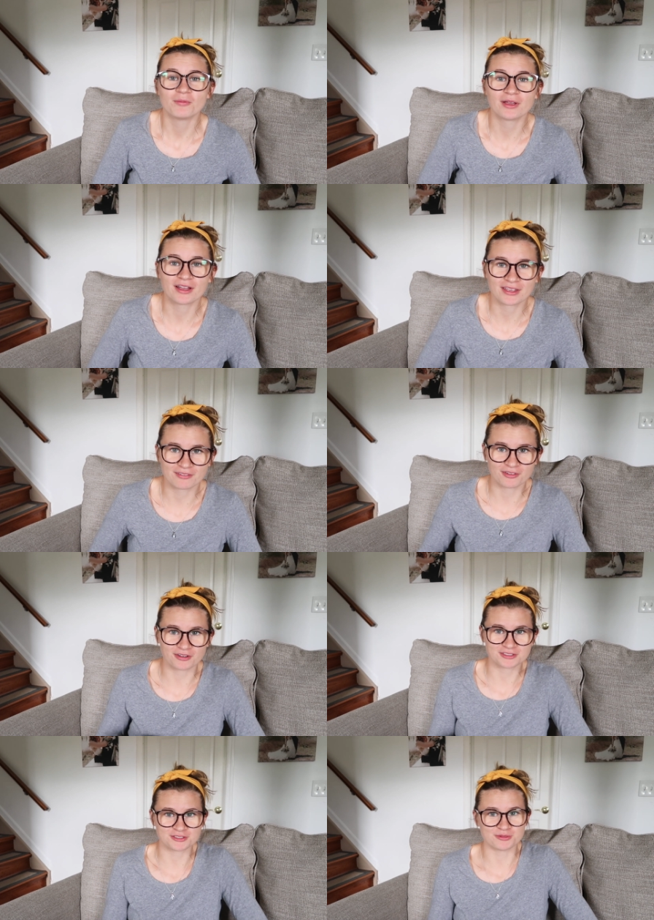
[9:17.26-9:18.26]
We got gift
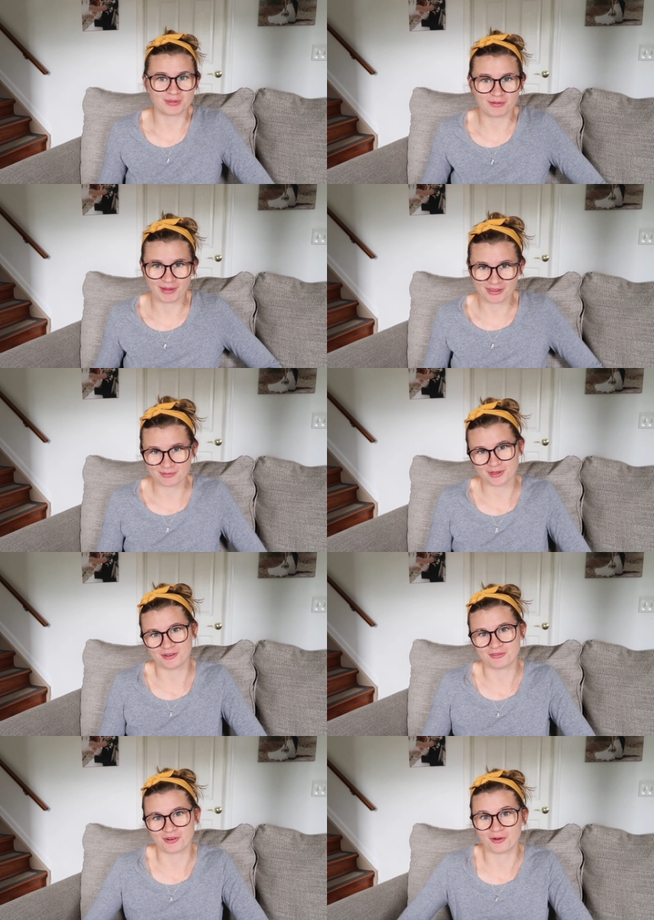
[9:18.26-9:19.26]
cards to Bed Bath and
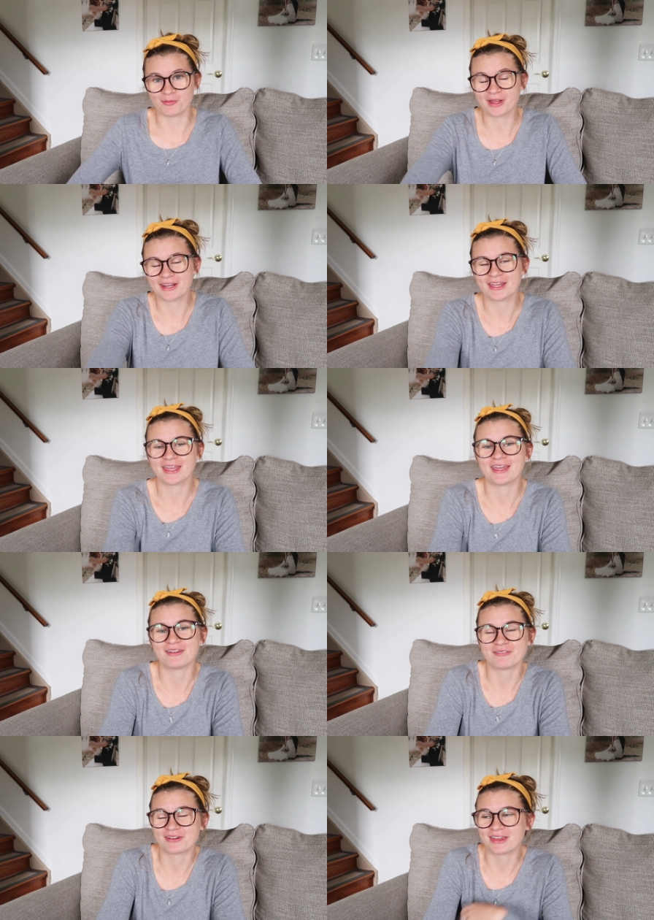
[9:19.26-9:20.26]
Beyond for our wedding,
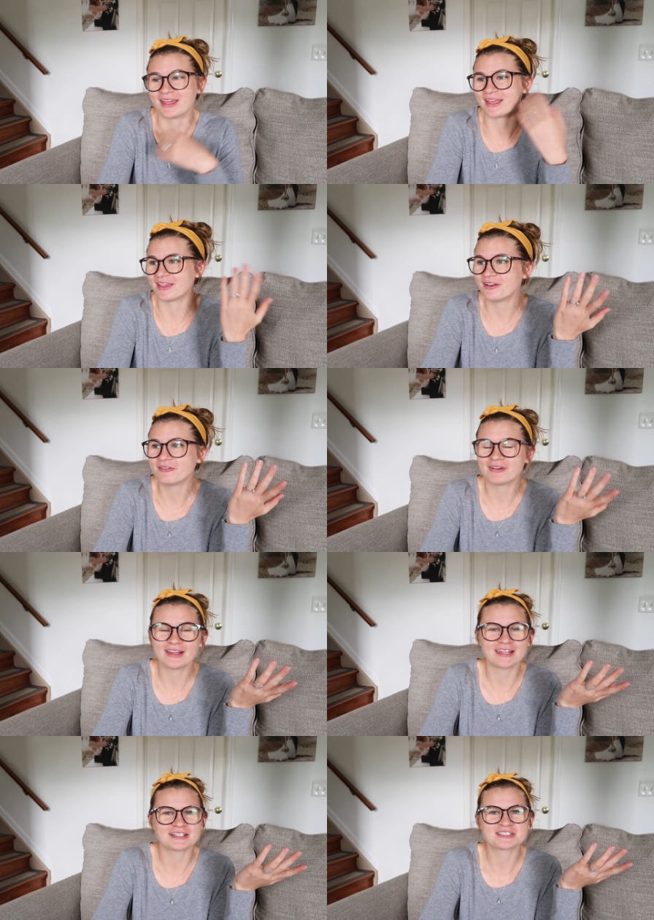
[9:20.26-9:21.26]
and we're like, you know
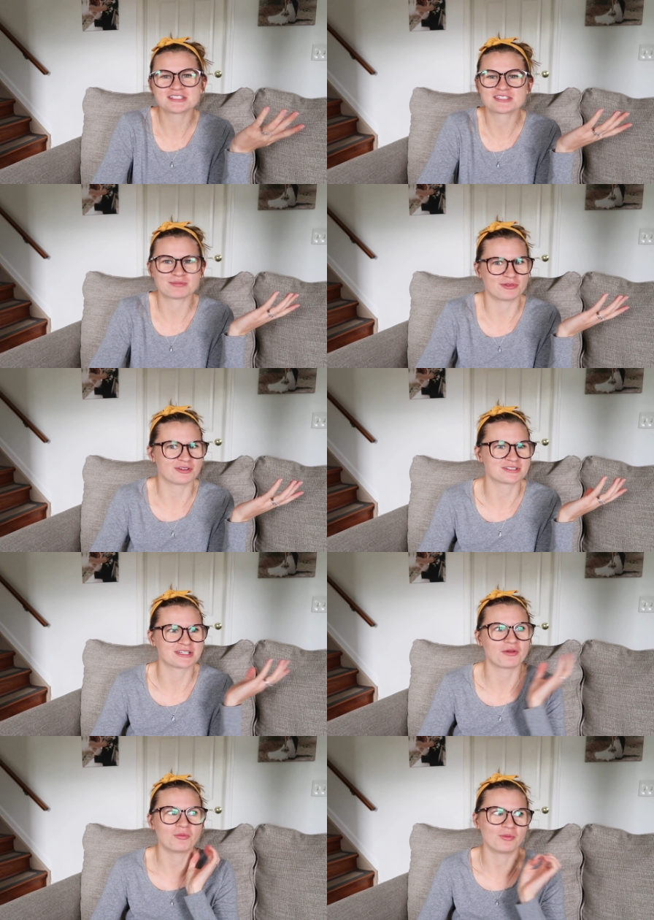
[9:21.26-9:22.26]
what, let's just splurge
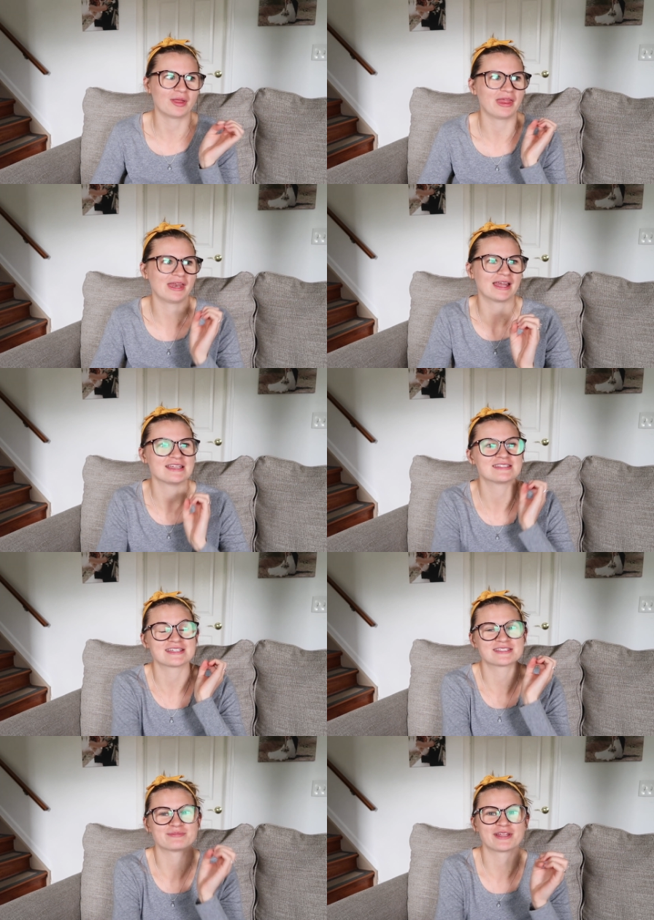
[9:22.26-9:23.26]
and get really nice
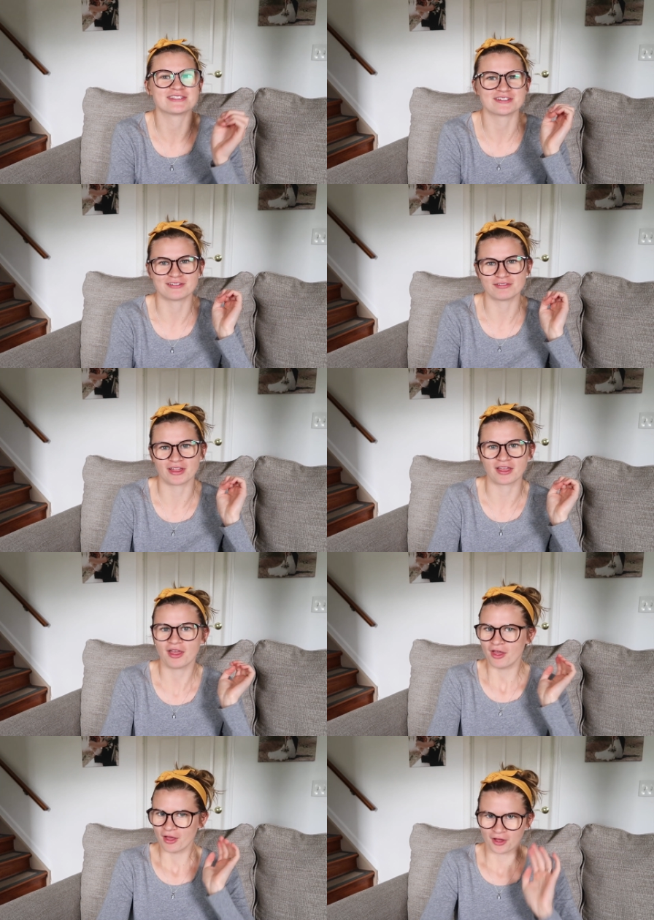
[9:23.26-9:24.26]
expensive like one
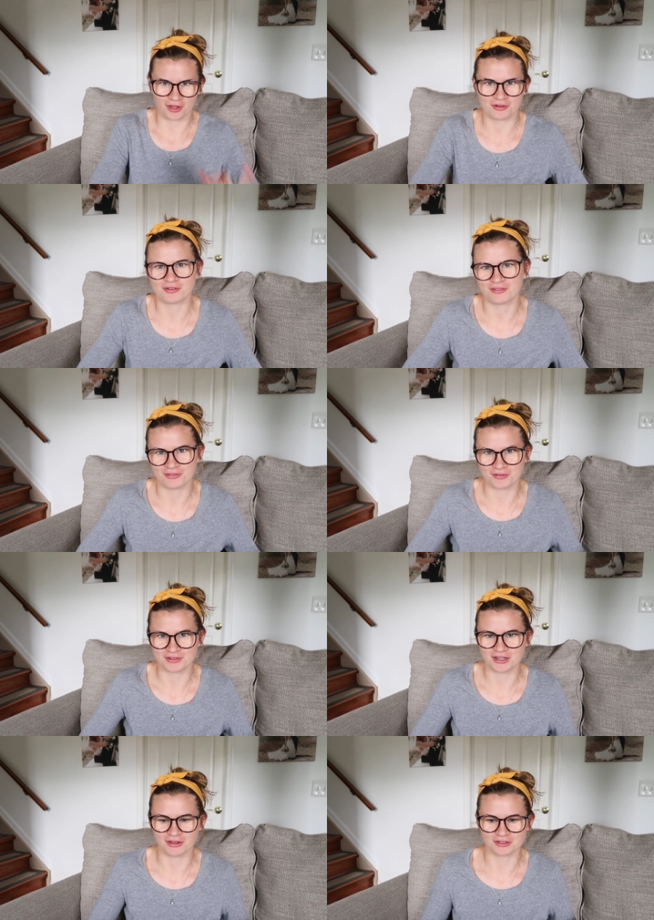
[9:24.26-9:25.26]
hundred
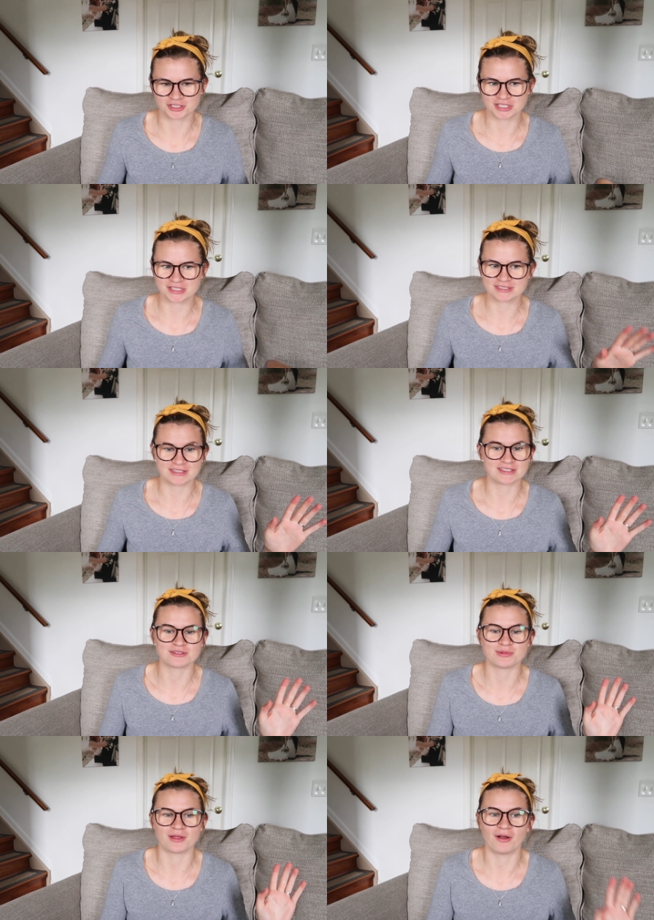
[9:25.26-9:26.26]
fifty dollar sheets. This
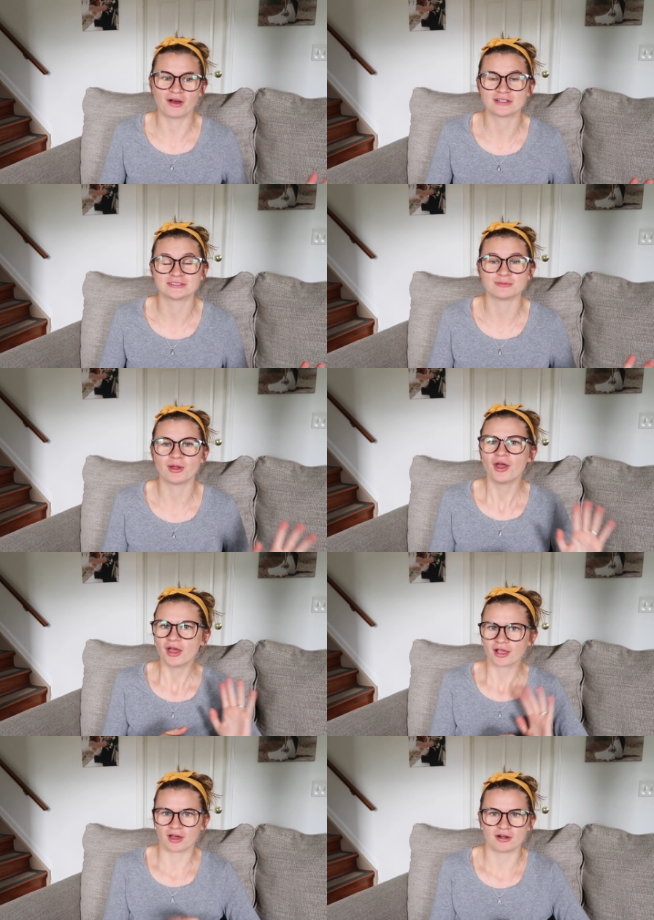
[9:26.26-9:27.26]
will be awesome.
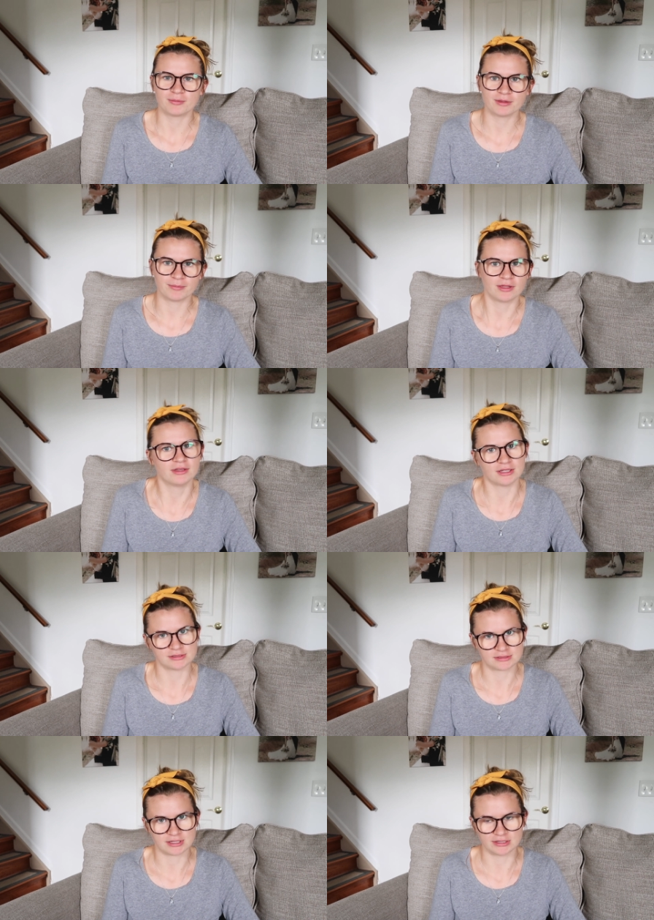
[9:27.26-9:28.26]
Got them in the mail and they
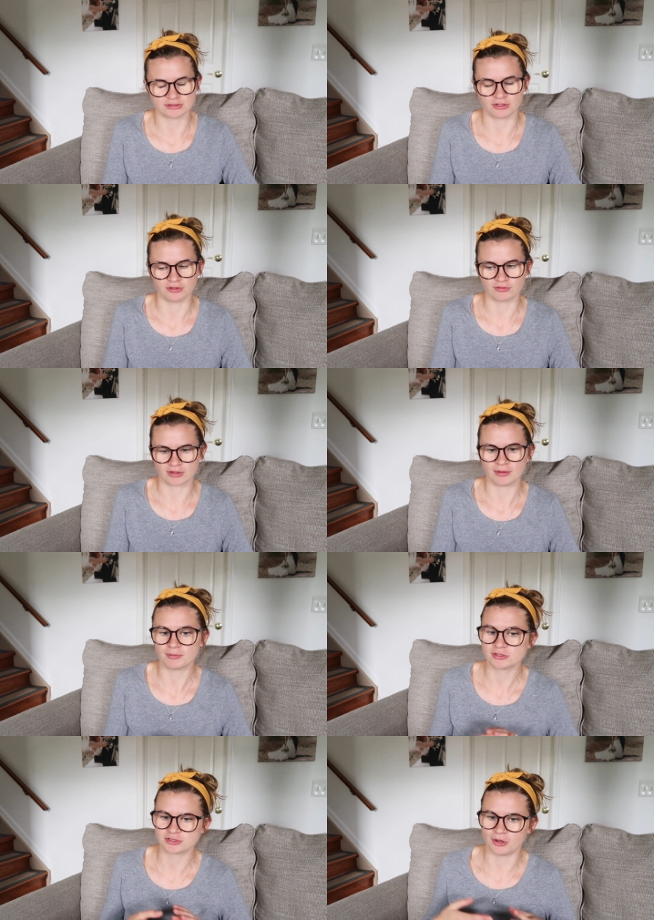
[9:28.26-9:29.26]
had stains all over them.
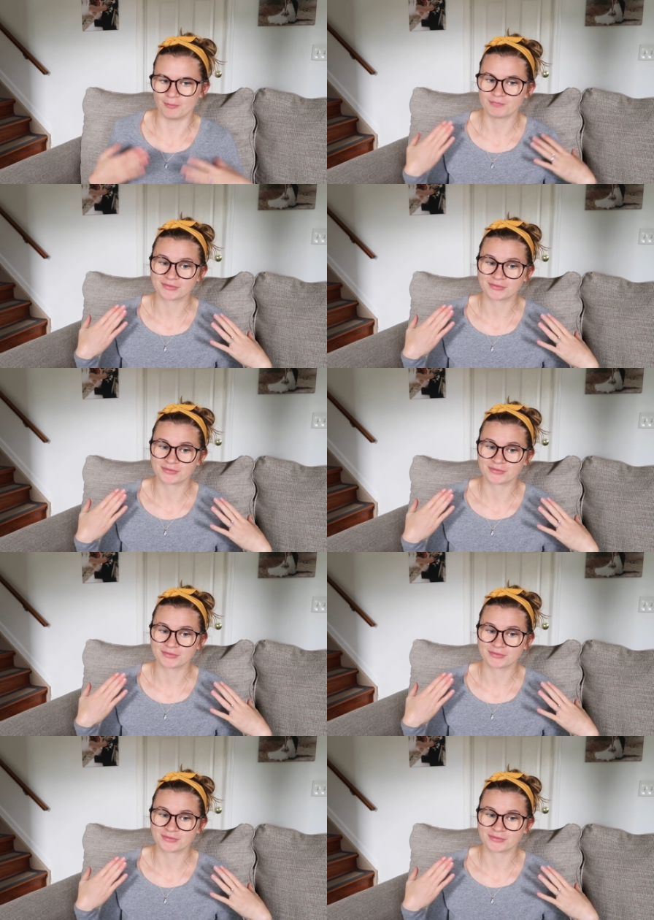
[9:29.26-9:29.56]
So